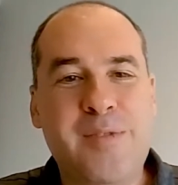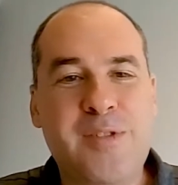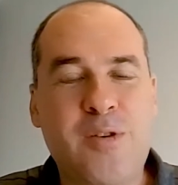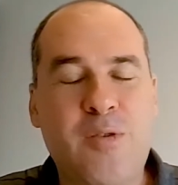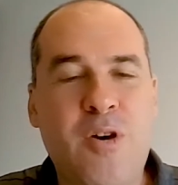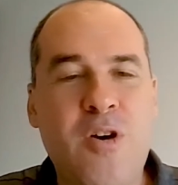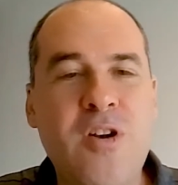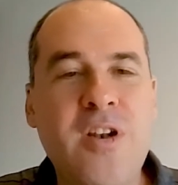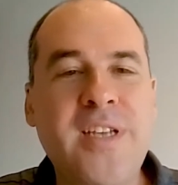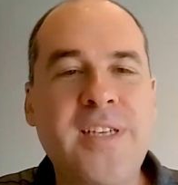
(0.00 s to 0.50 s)
So
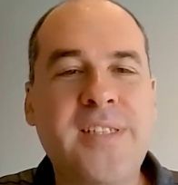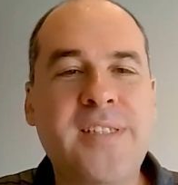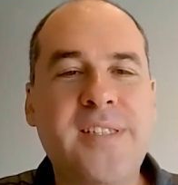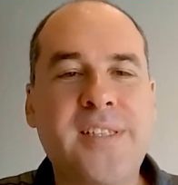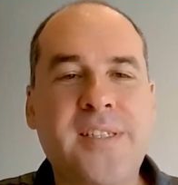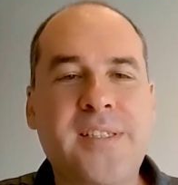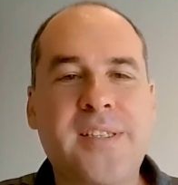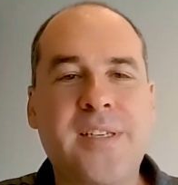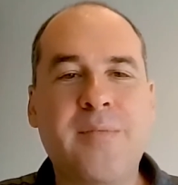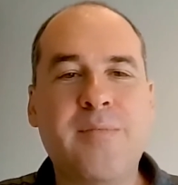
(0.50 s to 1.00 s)
all these
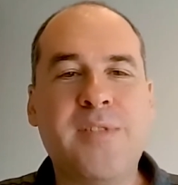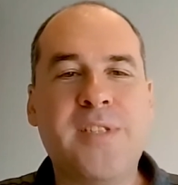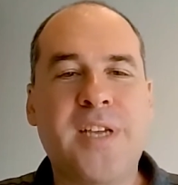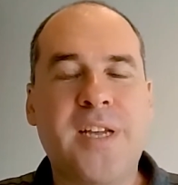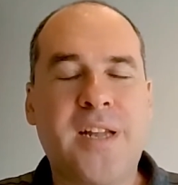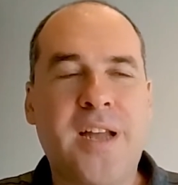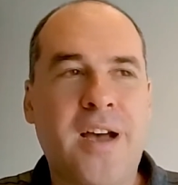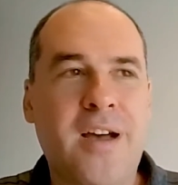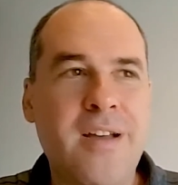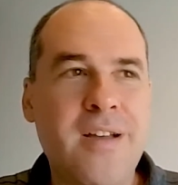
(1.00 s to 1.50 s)
systems
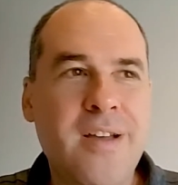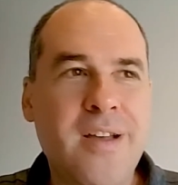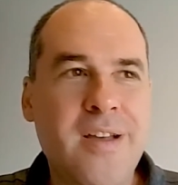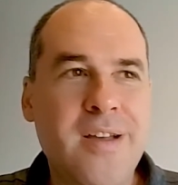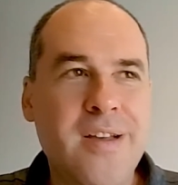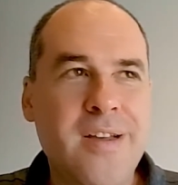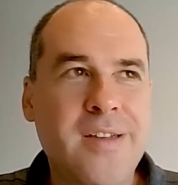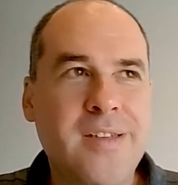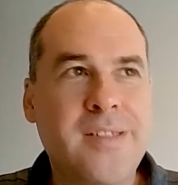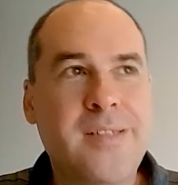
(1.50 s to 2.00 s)
that are
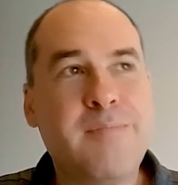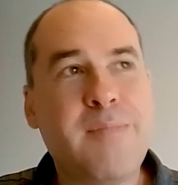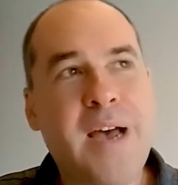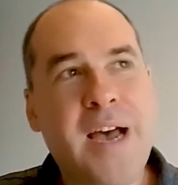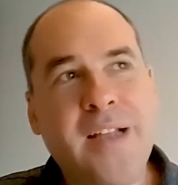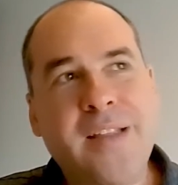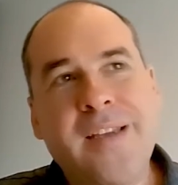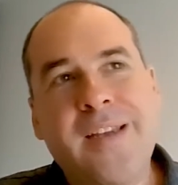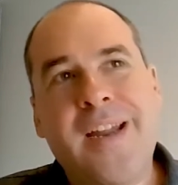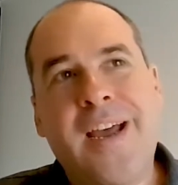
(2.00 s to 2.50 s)

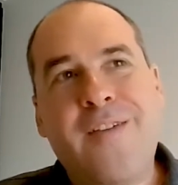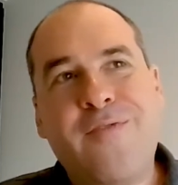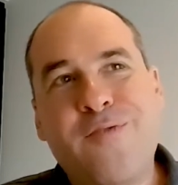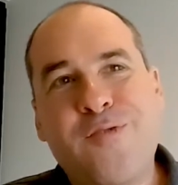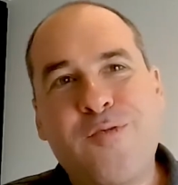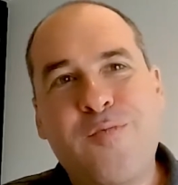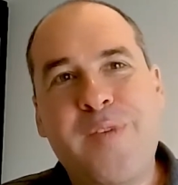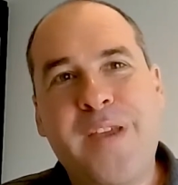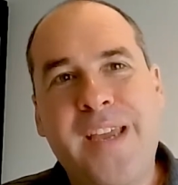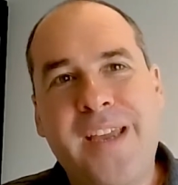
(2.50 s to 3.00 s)
smart enough
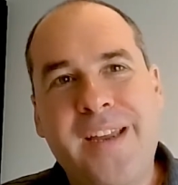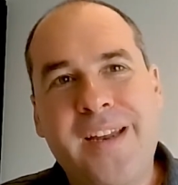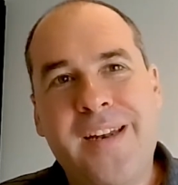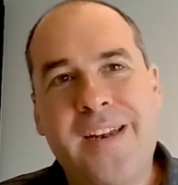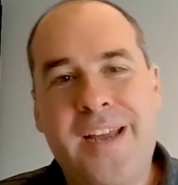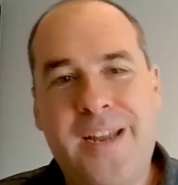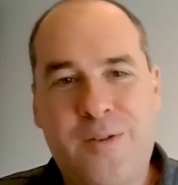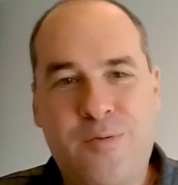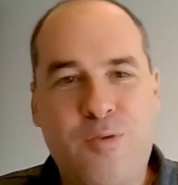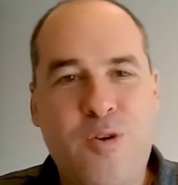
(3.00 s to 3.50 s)
to be
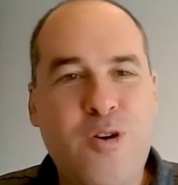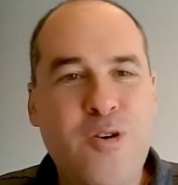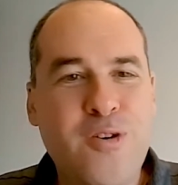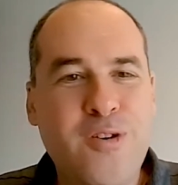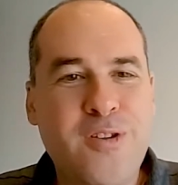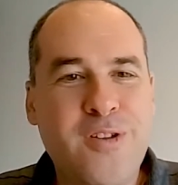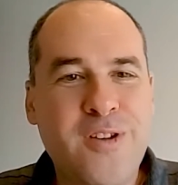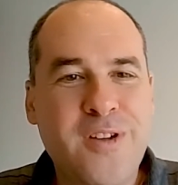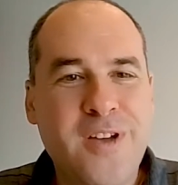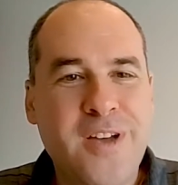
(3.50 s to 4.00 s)

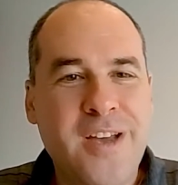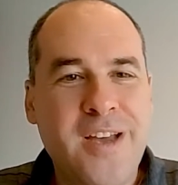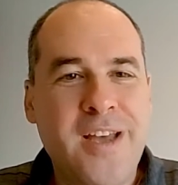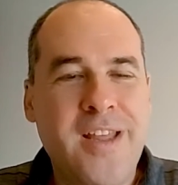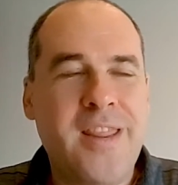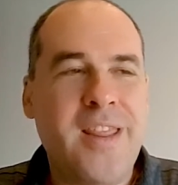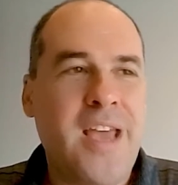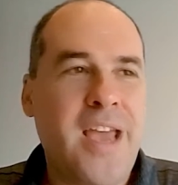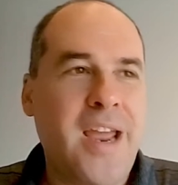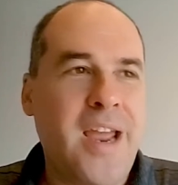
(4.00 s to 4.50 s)
networked,
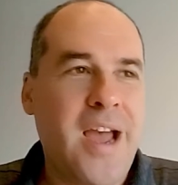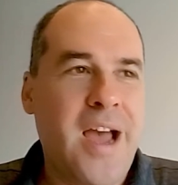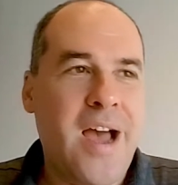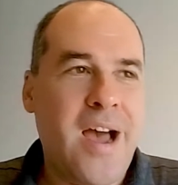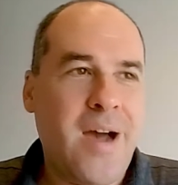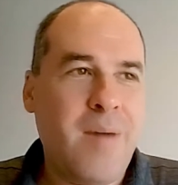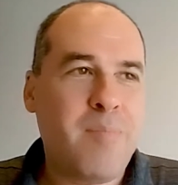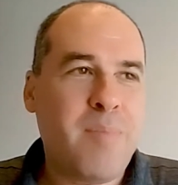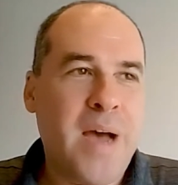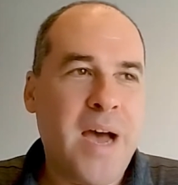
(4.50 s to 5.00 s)
they
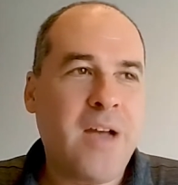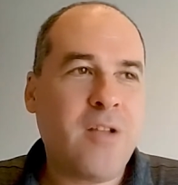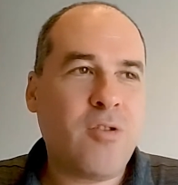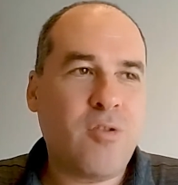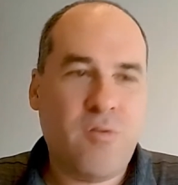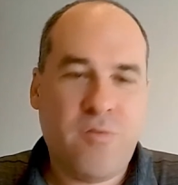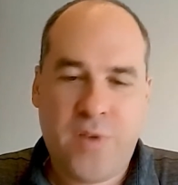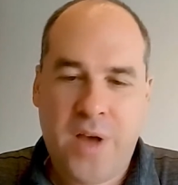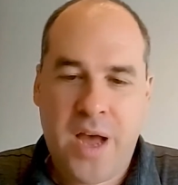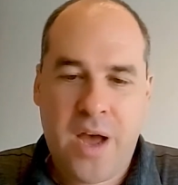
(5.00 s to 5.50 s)
are part
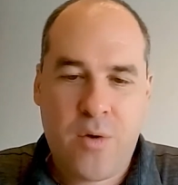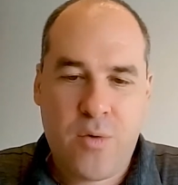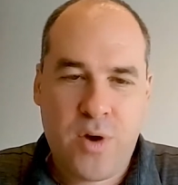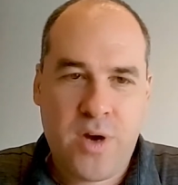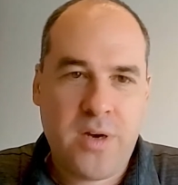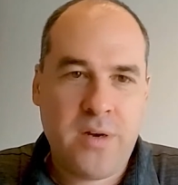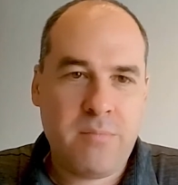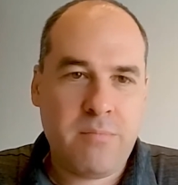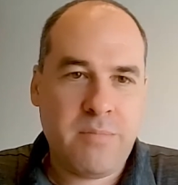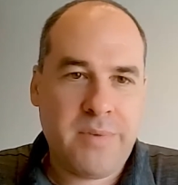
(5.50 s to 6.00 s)
of
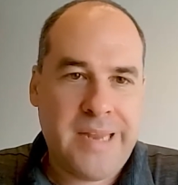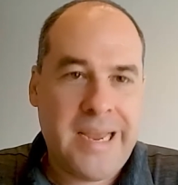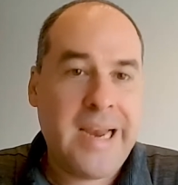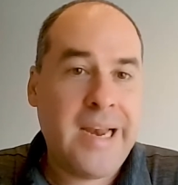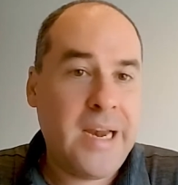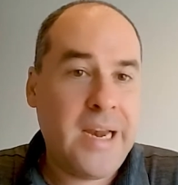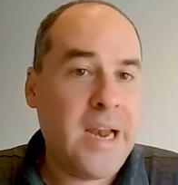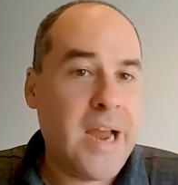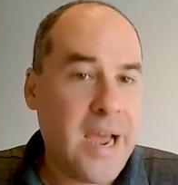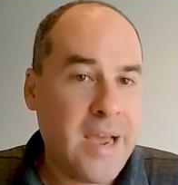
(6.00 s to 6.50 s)
our
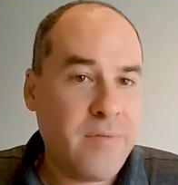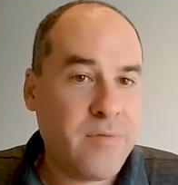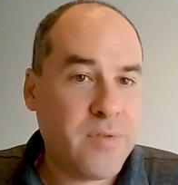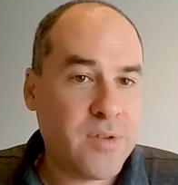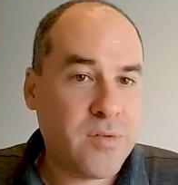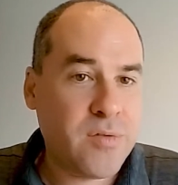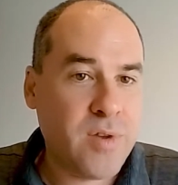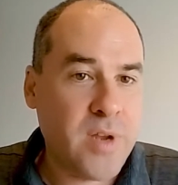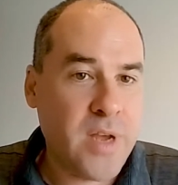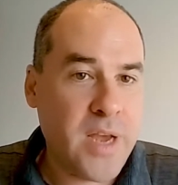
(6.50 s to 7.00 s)
daily lives
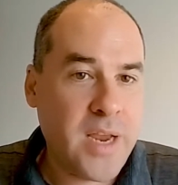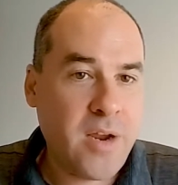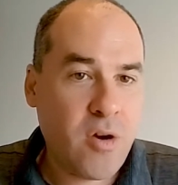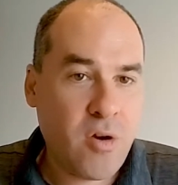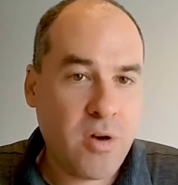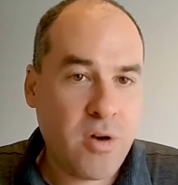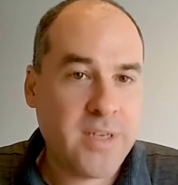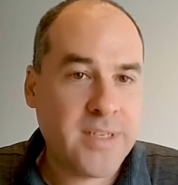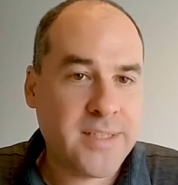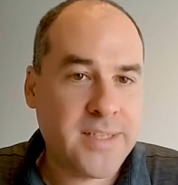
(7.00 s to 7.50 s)
today,
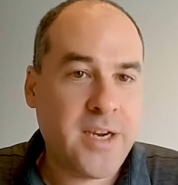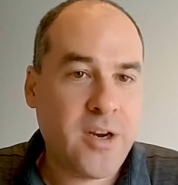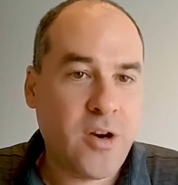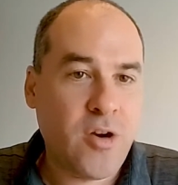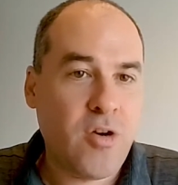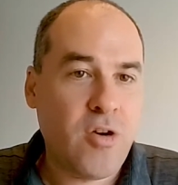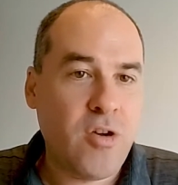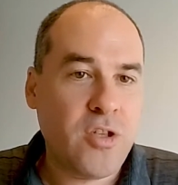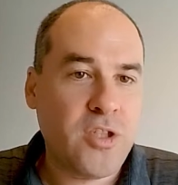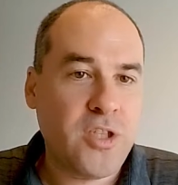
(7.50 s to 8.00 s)
all this
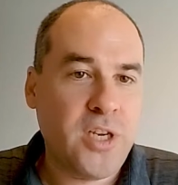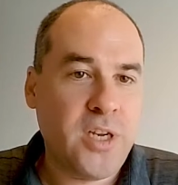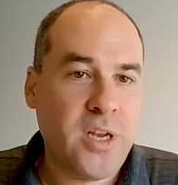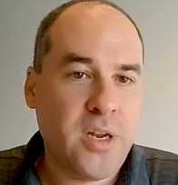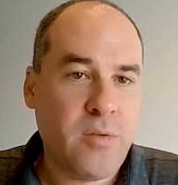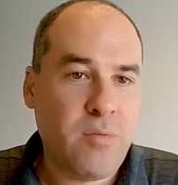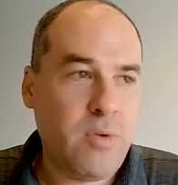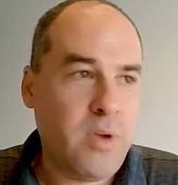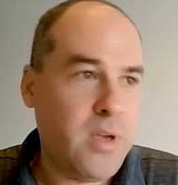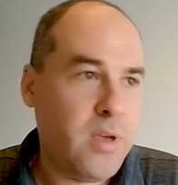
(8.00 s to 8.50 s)
technology
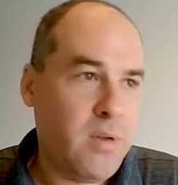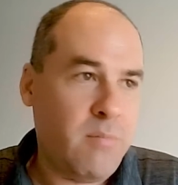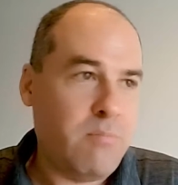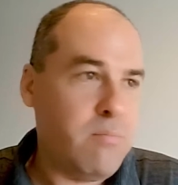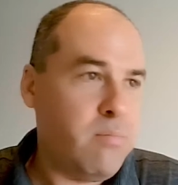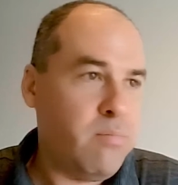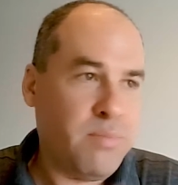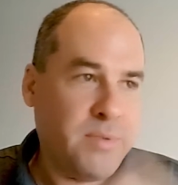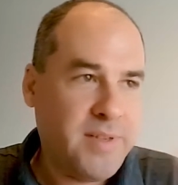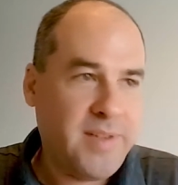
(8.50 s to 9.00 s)
that
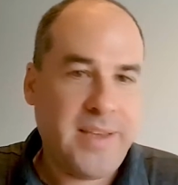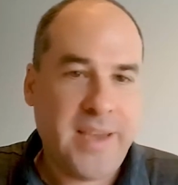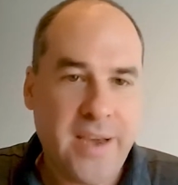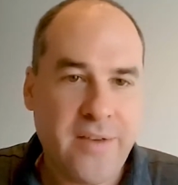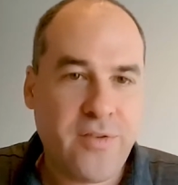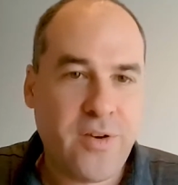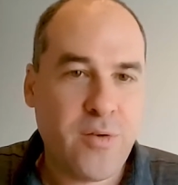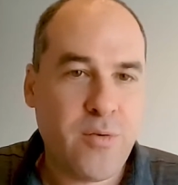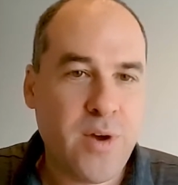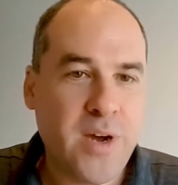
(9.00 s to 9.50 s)
we see
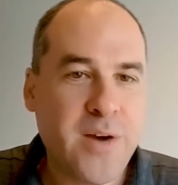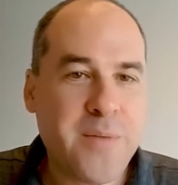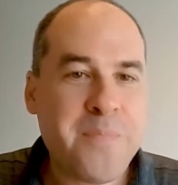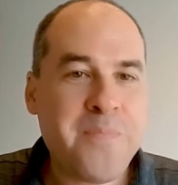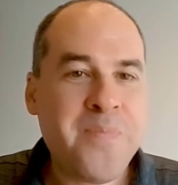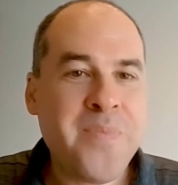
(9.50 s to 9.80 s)
everywhere,